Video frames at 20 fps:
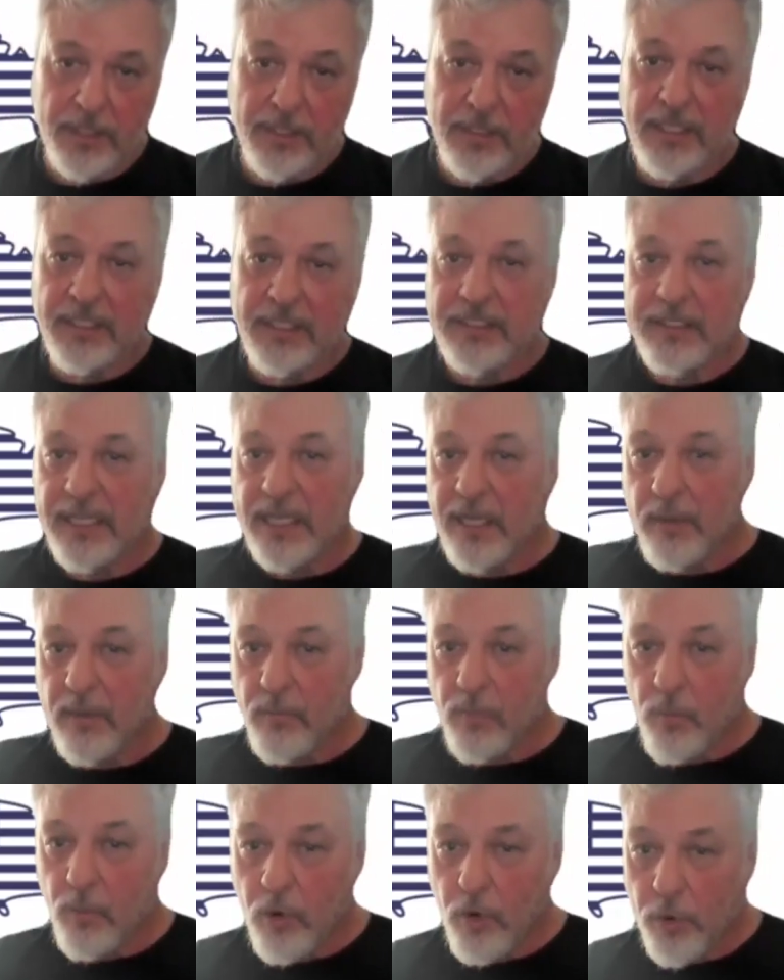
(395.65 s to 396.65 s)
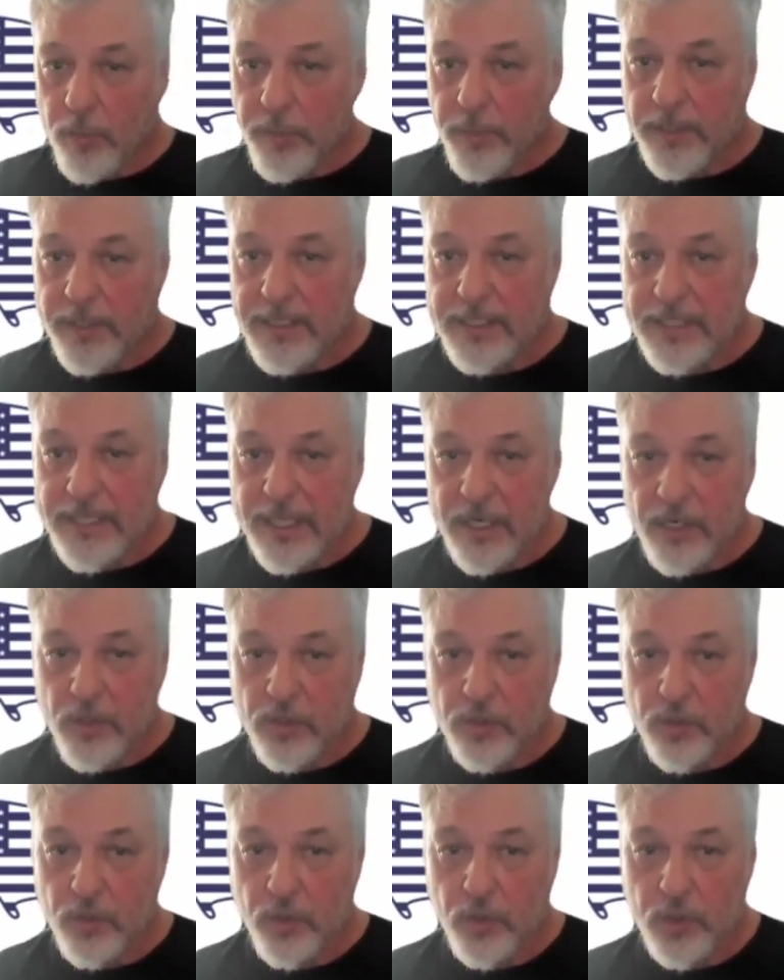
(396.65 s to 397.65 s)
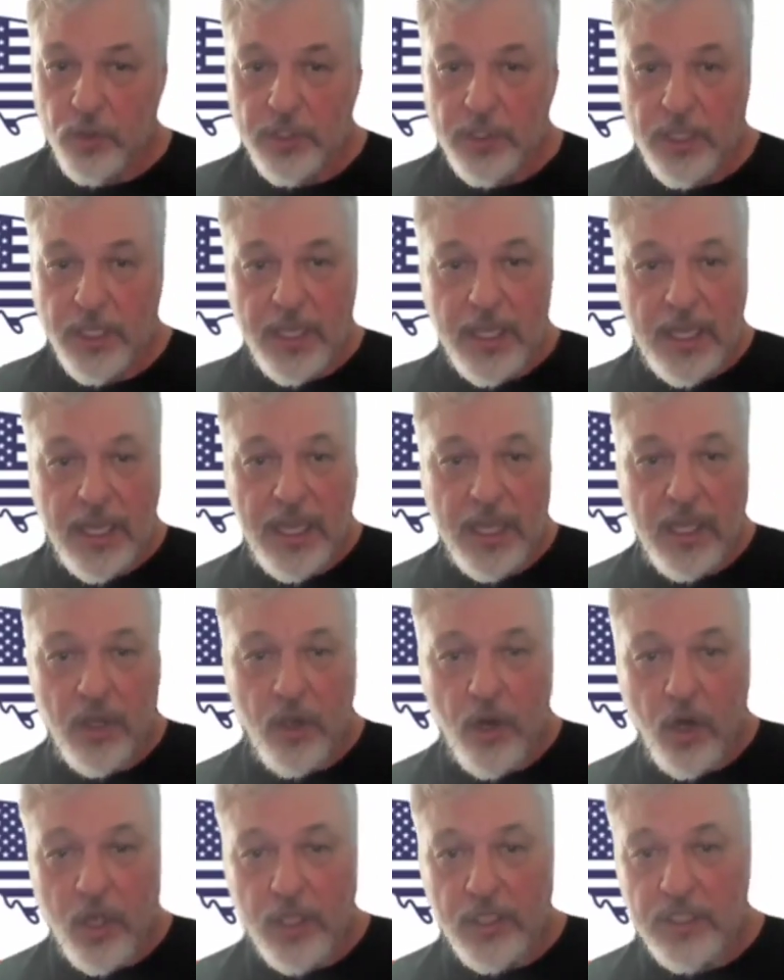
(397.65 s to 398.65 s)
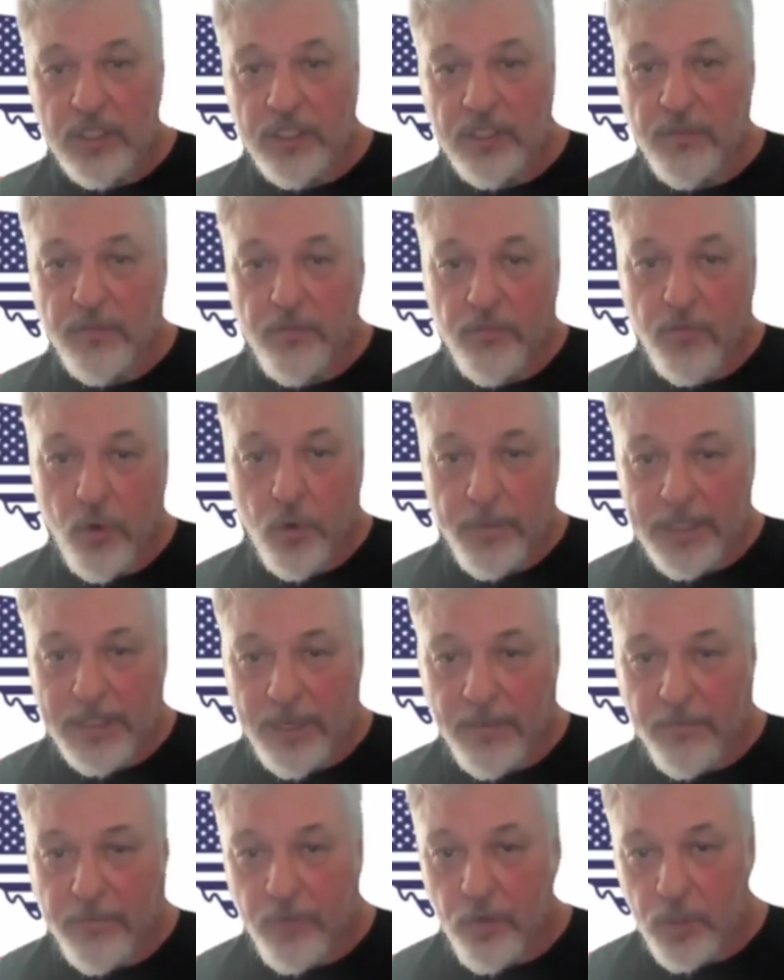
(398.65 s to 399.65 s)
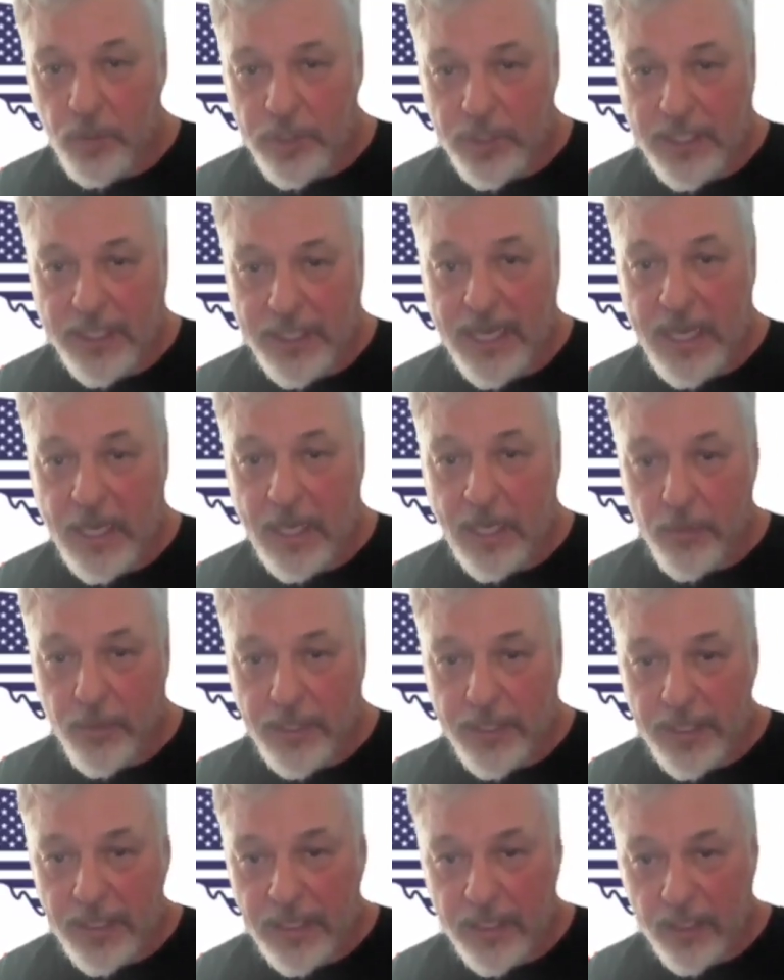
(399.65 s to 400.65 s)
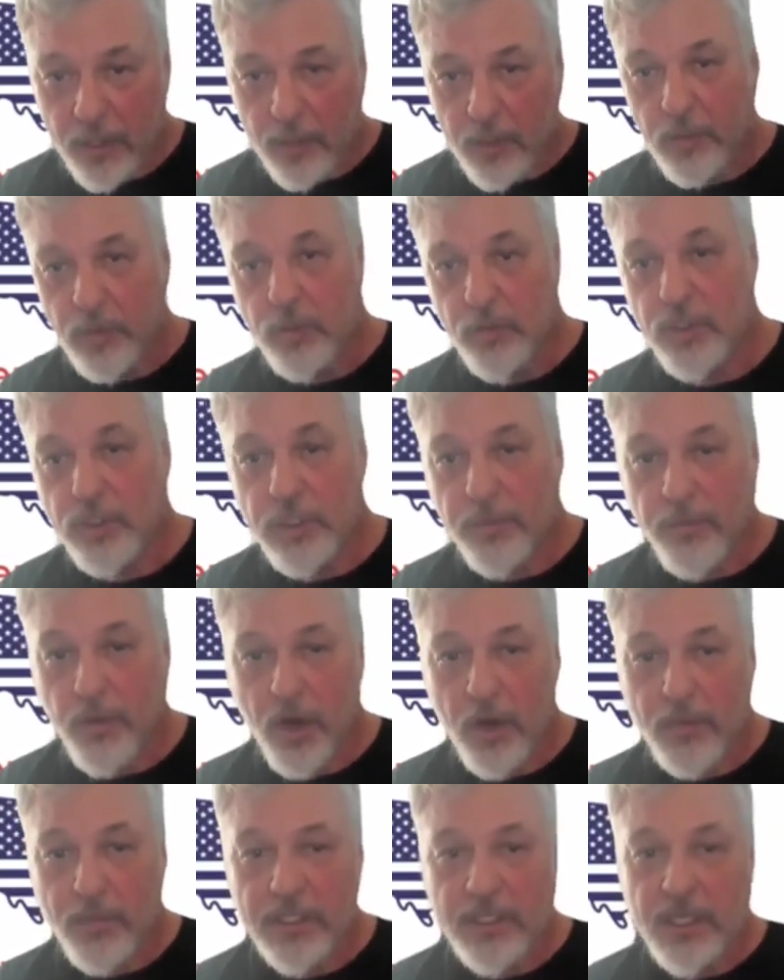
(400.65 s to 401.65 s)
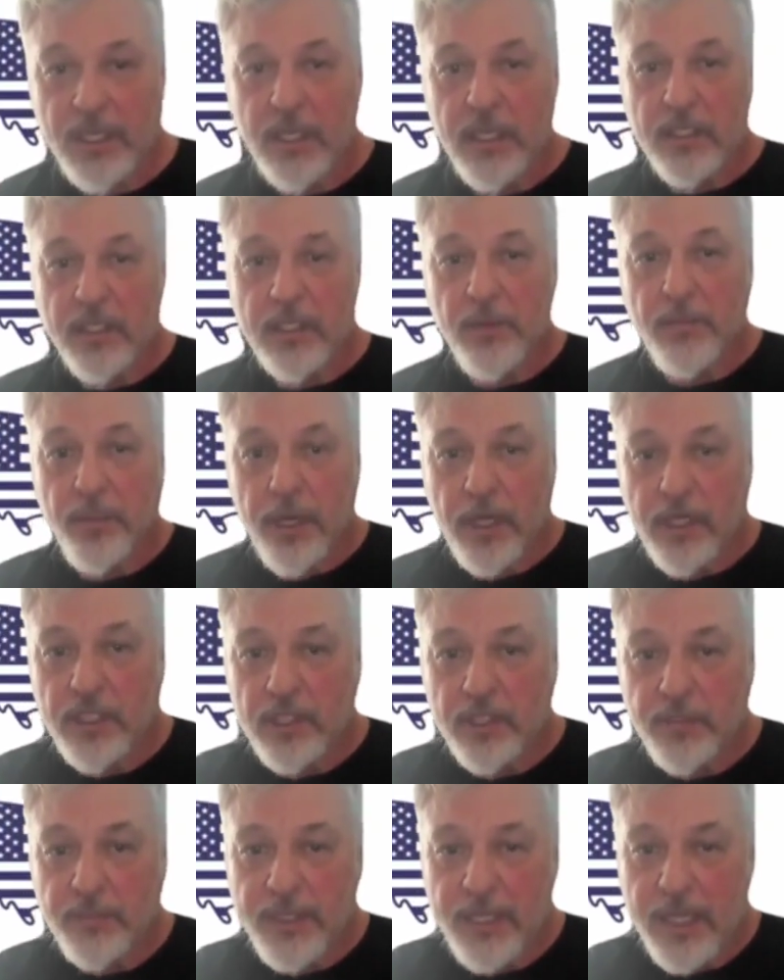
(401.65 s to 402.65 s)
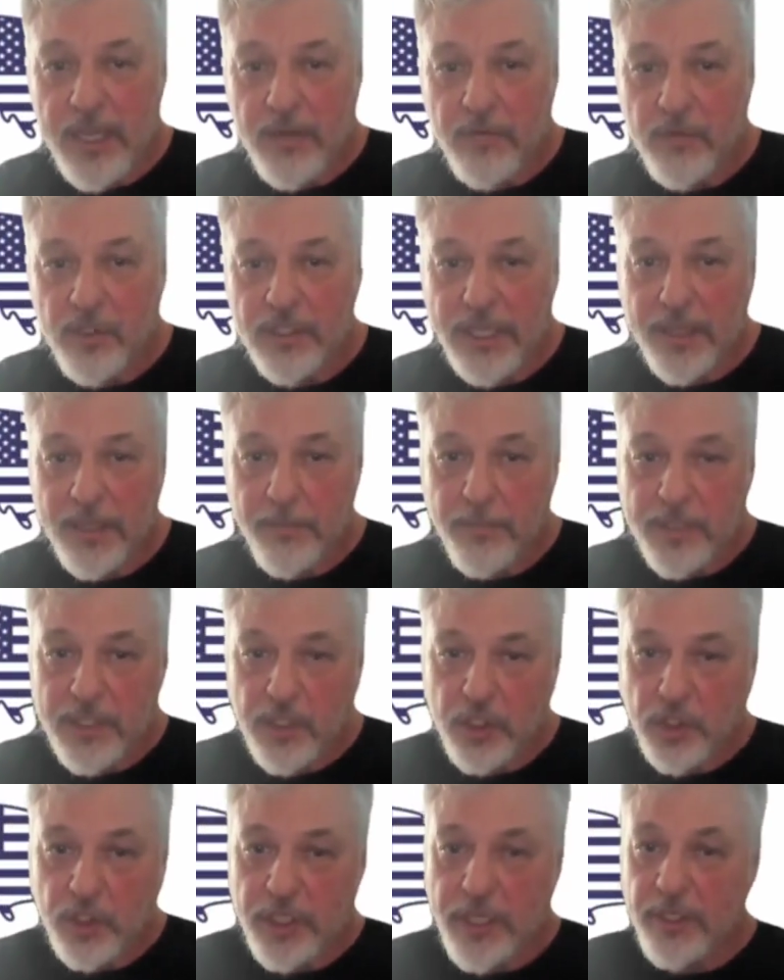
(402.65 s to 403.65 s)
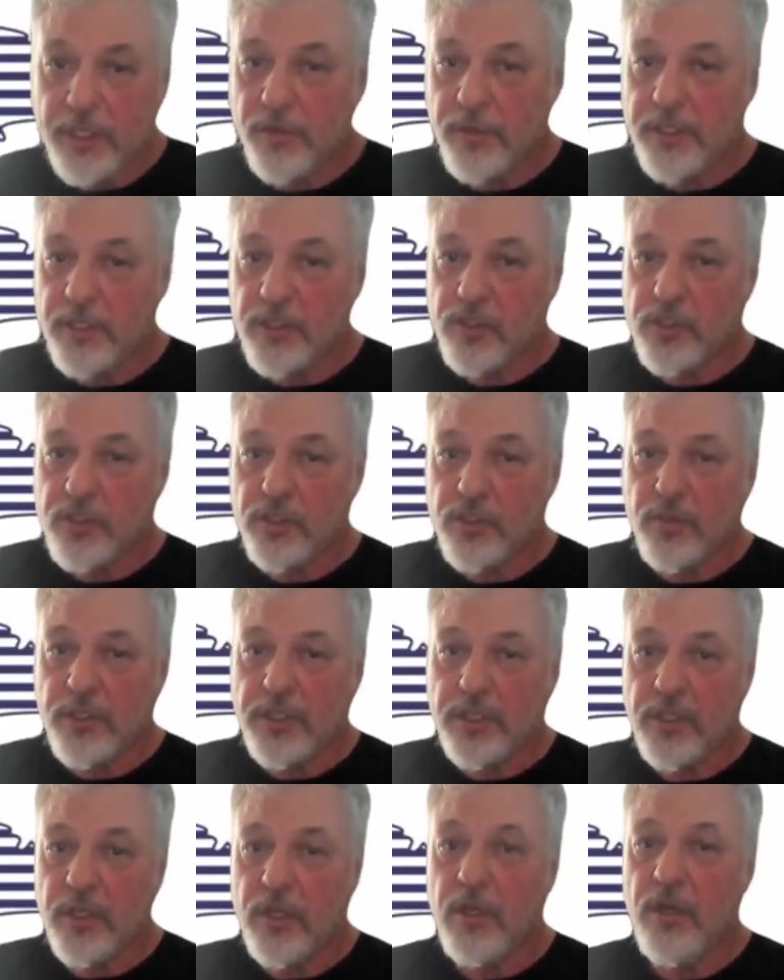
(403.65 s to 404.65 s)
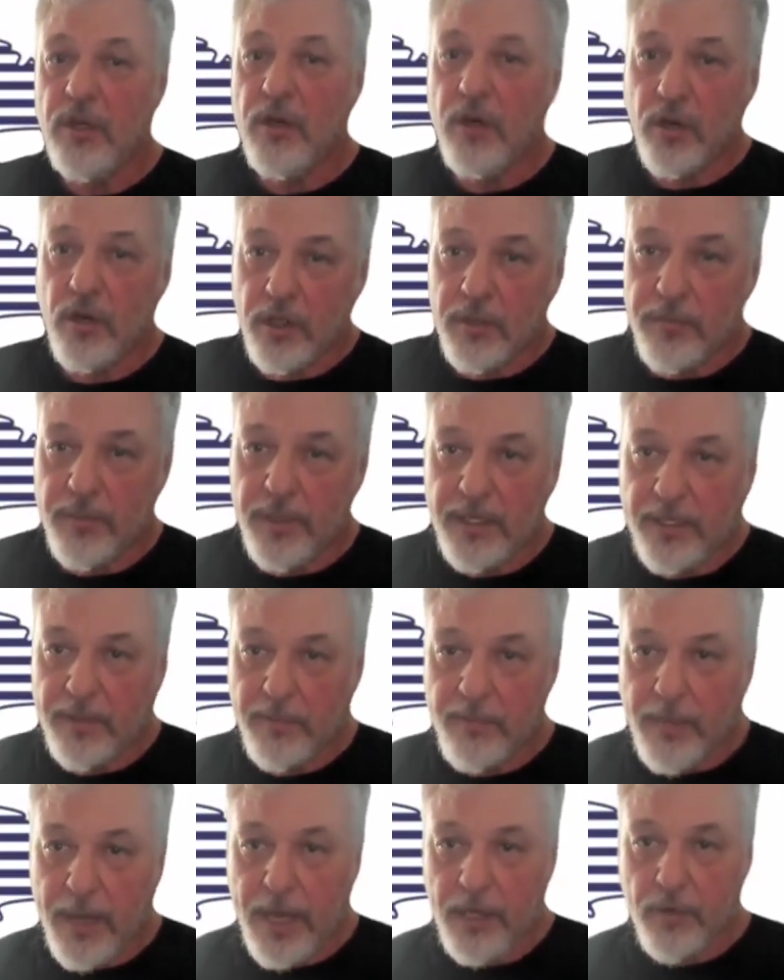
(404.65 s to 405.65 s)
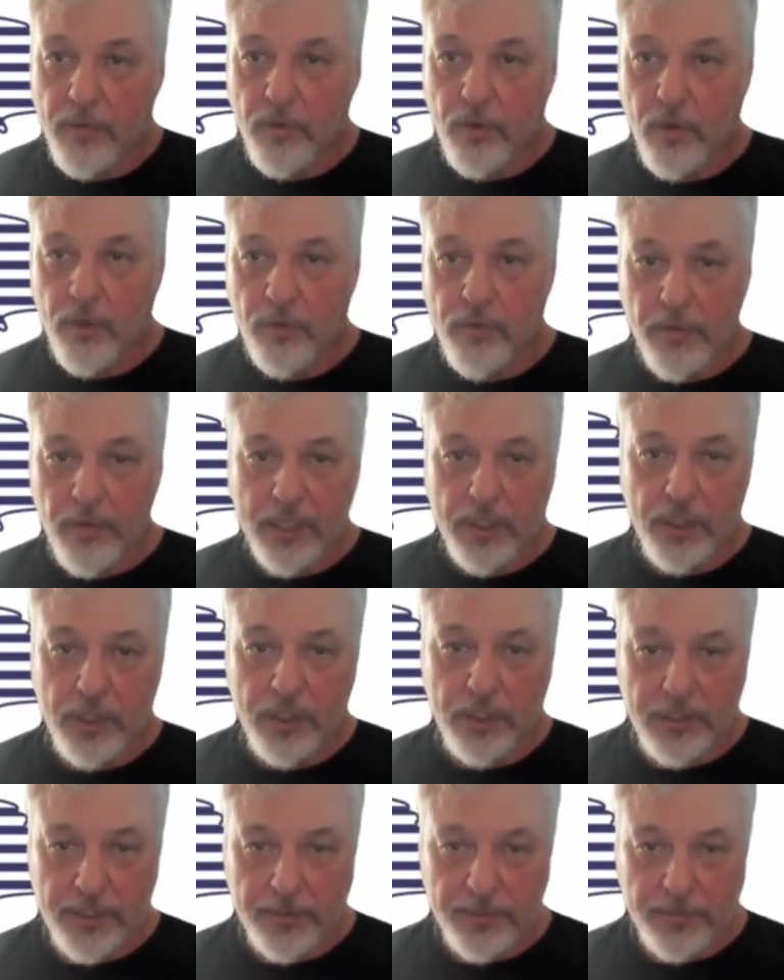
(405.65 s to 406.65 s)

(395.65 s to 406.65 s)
They set up moral police at our schools and colleges and form a diversity, equity, and inclusion departments to punish behaviors like misgendering a student or committing microaggressions.